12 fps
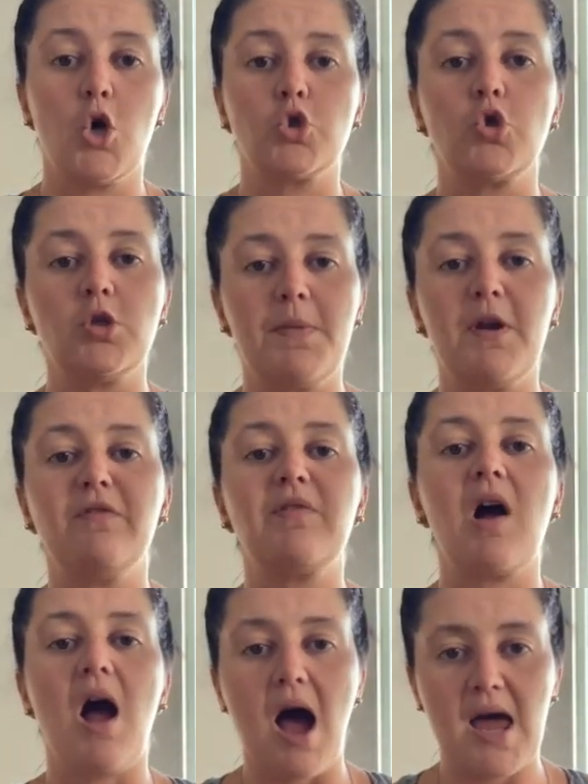So it's a bit
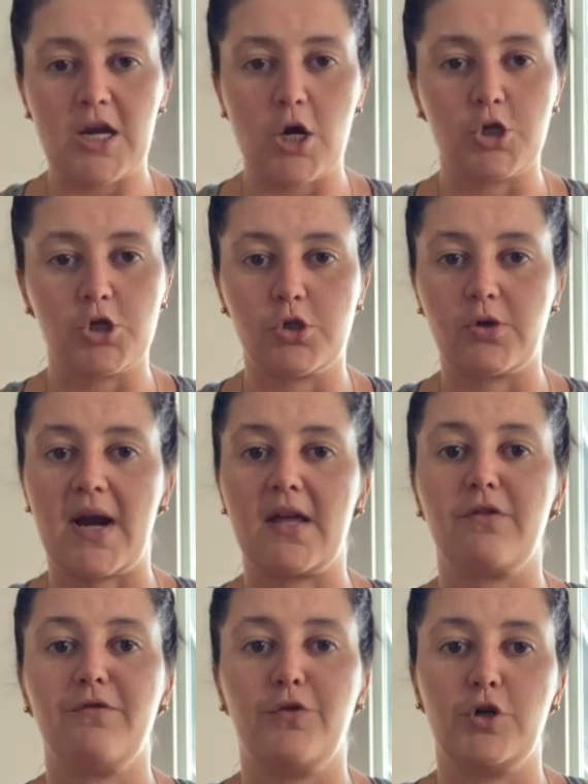of cardio
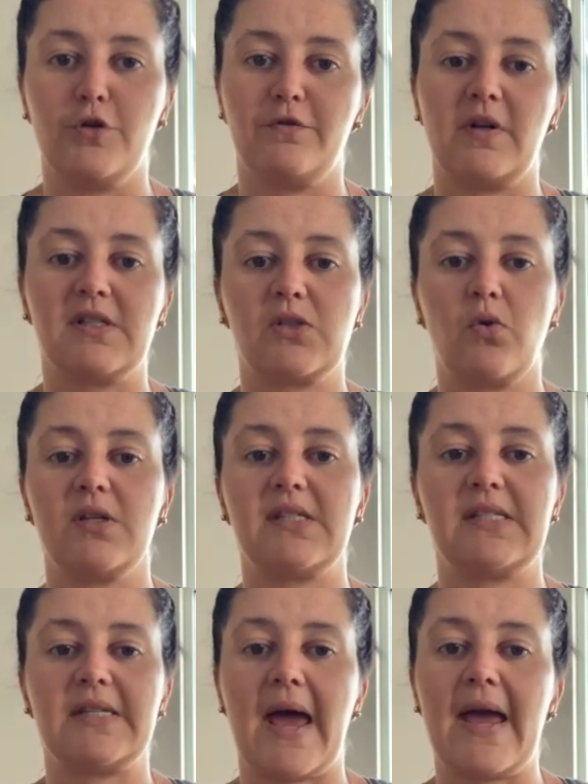strength for your front
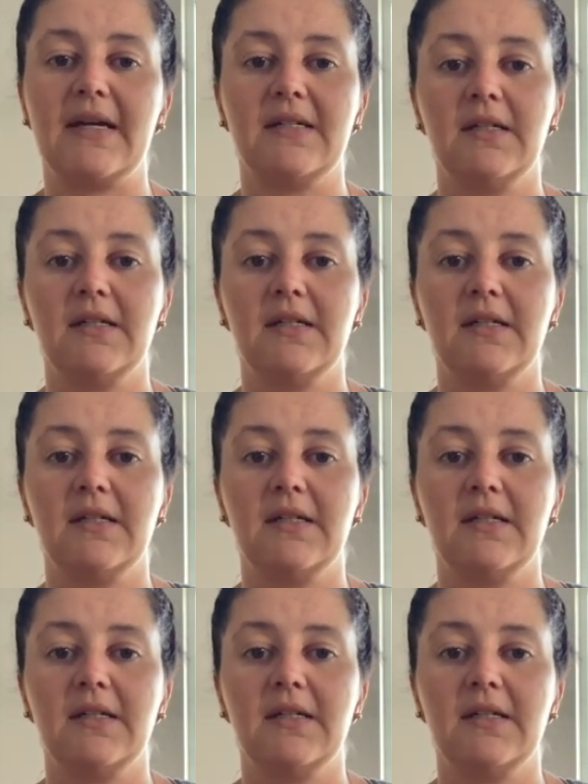squats today.